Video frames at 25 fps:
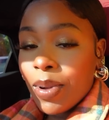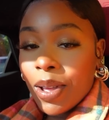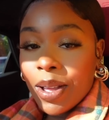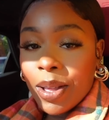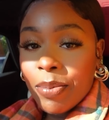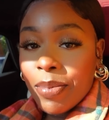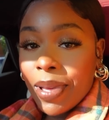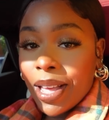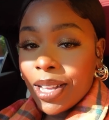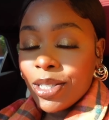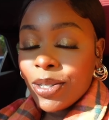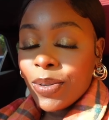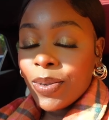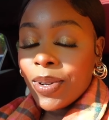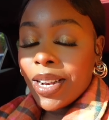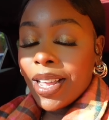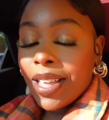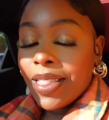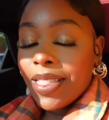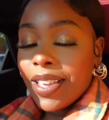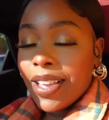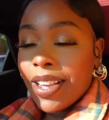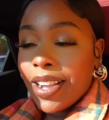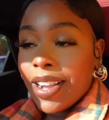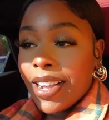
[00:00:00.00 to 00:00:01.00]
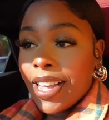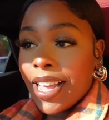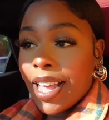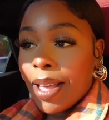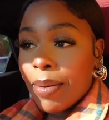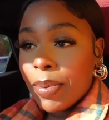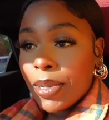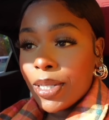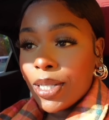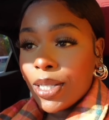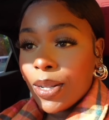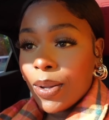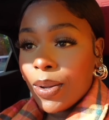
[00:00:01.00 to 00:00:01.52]
welcome back to another
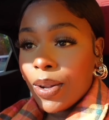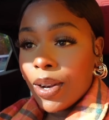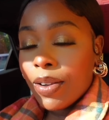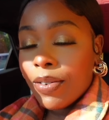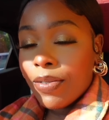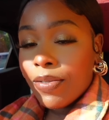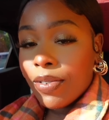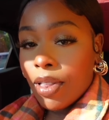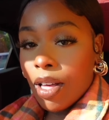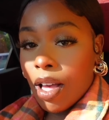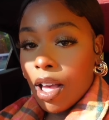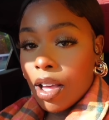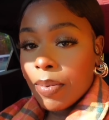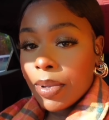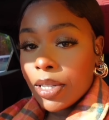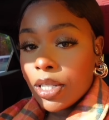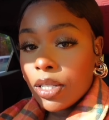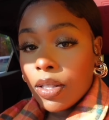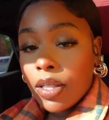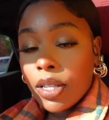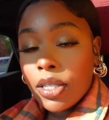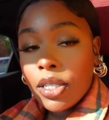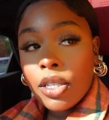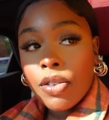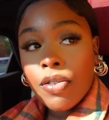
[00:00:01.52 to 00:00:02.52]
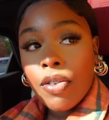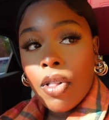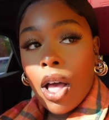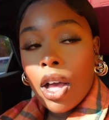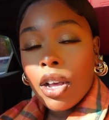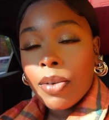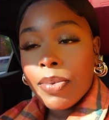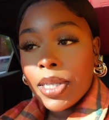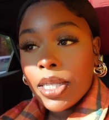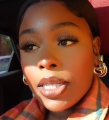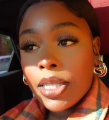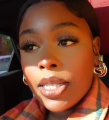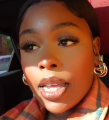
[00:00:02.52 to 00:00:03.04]
episode of Vlogmas. So this is
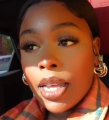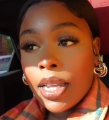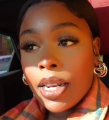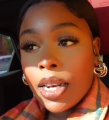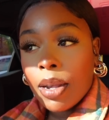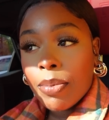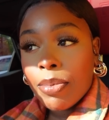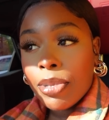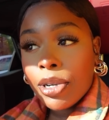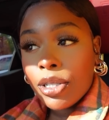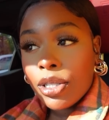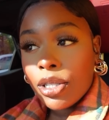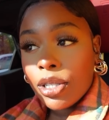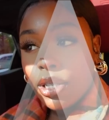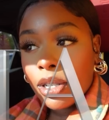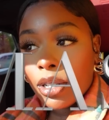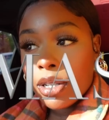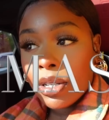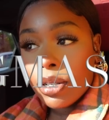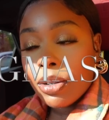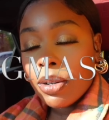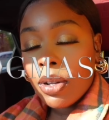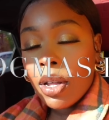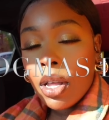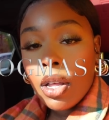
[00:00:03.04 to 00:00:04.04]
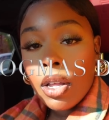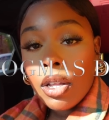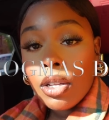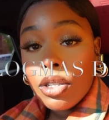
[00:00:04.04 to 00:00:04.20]
Vlogmas day number two.